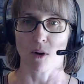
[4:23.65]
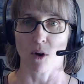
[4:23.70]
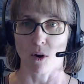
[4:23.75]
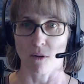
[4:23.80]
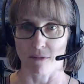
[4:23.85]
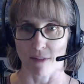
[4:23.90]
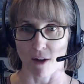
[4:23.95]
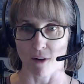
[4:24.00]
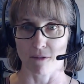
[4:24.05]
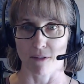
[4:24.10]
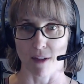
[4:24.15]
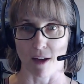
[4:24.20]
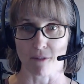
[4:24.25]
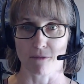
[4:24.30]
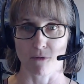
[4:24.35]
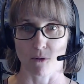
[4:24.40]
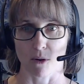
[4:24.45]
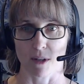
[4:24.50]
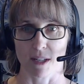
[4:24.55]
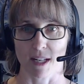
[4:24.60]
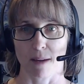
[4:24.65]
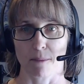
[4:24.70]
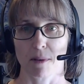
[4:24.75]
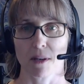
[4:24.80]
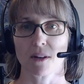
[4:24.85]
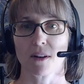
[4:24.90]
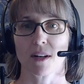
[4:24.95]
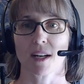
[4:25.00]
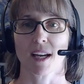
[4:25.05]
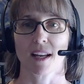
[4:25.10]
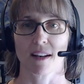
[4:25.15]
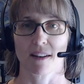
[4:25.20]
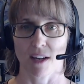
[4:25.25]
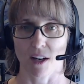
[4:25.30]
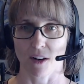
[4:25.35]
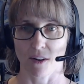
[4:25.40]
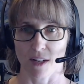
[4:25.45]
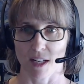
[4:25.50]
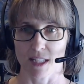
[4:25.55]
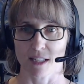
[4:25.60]
of that, that four day period,
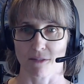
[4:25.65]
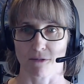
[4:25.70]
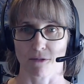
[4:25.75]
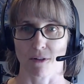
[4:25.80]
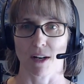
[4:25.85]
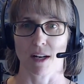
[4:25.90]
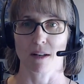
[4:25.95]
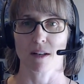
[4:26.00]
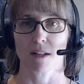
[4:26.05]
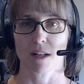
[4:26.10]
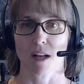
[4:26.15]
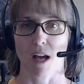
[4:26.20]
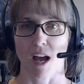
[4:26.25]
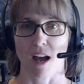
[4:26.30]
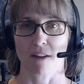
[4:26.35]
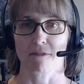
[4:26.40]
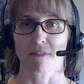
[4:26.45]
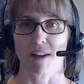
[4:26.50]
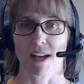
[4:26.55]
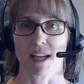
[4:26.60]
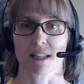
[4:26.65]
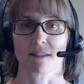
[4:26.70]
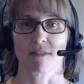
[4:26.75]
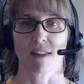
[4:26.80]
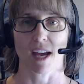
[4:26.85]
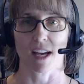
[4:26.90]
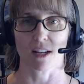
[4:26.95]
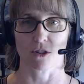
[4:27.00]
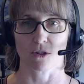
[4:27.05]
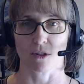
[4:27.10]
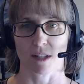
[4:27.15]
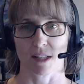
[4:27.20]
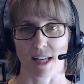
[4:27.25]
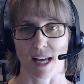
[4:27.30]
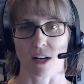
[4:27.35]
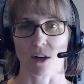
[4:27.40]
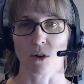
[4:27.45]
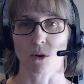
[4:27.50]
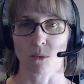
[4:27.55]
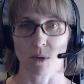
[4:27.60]
they're in a different uh, phase of the estrus
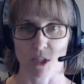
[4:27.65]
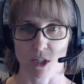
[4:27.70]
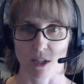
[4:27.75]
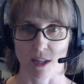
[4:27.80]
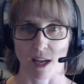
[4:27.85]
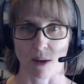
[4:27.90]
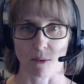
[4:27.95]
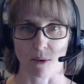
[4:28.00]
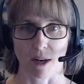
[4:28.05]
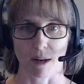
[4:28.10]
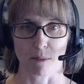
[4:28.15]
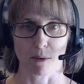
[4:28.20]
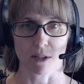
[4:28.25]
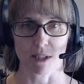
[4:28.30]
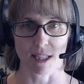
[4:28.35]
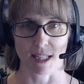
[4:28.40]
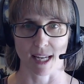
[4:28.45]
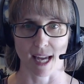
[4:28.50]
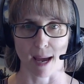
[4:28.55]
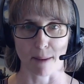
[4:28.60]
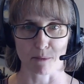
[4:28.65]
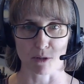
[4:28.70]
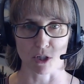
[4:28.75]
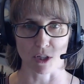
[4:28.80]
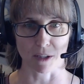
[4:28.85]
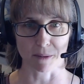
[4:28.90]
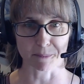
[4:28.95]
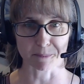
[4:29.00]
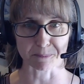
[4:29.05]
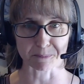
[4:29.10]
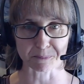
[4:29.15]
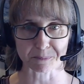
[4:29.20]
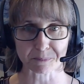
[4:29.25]
cycle, which they were able to capture